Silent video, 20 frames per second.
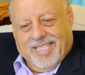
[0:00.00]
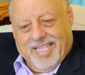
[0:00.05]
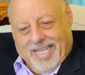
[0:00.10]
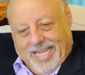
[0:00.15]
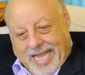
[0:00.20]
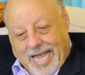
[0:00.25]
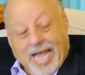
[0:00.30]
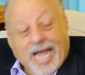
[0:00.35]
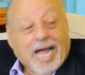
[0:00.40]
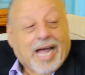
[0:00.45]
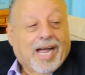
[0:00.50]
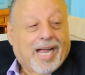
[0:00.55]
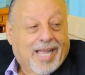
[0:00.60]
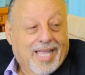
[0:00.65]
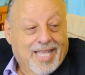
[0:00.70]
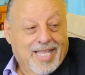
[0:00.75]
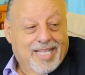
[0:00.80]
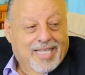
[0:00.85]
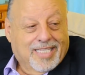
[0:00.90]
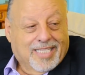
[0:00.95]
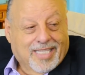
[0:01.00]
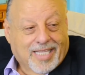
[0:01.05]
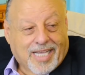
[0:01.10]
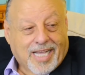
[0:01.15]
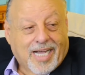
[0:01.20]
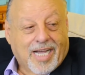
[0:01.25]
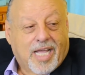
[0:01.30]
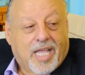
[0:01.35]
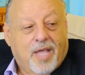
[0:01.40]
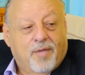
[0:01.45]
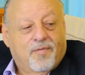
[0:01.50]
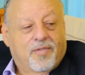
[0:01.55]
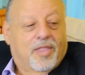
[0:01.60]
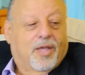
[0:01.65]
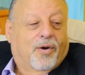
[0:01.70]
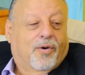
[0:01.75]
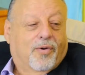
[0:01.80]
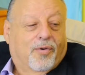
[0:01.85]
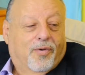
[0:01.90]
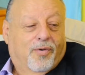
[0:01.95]
the guy. He's the guy. Even
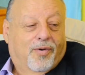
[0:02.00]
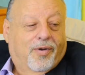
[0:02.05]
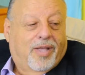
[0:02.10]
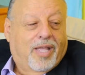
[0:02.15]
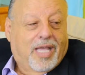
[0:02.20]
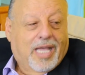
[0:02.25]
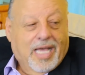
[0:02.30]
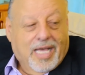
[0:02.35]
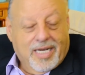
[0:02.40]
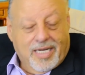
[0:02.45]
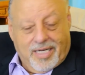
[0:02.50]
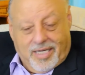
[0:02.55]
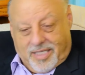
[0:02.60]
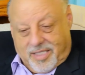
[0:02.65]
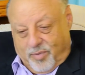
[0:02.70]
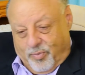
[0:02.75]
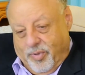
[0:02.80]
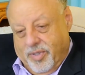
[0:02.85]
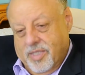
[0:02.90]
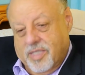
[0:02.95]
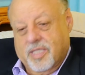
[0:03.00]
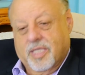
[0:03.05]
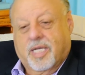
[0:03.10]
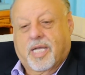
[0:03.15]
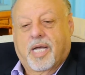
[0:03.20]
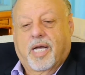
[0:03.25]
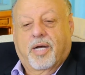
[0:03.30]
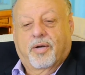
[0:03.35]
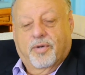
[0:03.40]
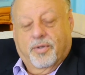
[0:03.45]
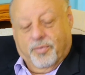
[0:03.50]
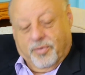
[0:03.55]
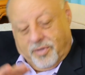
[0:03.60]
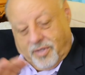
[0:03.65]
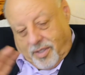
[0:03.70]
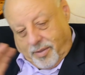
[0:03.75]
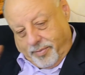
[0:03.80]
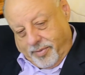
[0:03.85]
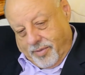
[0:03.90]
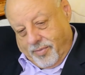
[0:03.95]
though he had an expense account, it was
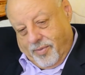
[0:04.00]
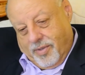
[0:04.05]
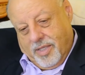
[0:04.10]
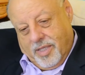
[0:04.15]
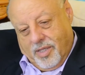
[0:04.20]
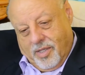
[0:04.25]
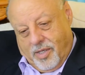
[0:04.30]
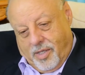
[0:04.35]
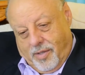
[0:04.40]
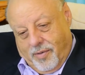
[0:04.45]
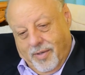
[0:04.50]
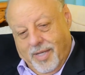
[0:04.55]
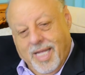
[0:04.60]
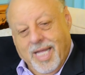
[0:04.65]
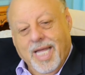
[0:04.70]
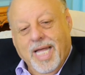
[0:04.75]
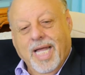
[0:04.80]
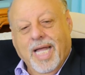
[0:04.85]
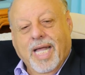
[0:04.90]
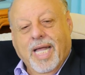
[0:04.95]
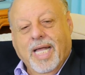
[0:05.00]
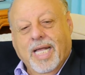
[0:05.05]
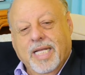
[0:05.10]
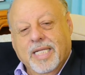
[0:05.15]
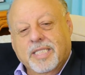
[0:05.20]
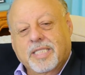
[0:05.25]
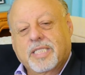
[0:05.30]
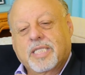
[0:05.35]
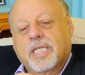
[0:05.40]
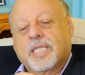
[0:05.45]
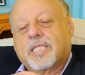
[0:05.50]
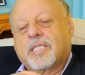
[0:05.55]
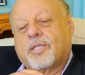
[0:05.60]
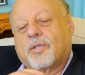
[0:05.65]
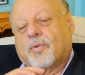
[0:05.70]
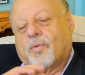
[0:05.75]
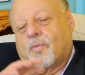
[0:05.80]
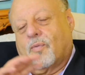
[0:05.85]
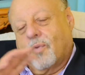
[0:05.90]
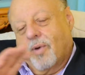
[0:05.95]
going to be written off it's just
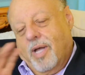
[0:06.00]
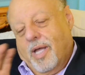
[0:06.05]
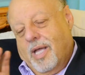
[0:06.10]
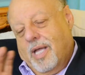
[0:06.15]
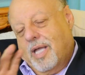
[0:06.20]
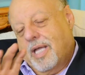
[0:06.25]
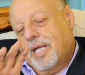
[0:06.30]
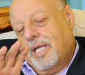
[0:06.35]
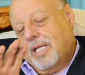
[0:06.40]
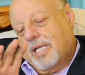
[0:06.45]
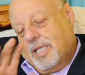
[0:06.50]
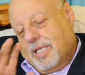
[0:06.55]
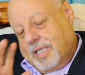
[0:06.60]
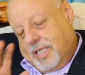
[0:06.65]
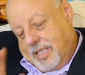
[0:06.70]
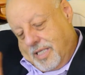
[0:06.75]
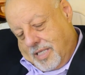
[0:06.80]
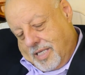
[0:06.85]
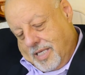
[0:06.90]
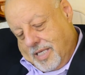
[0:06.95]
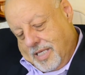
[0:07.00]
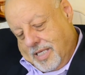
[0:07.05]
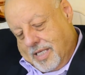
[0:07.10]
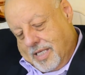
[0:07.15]
the way he did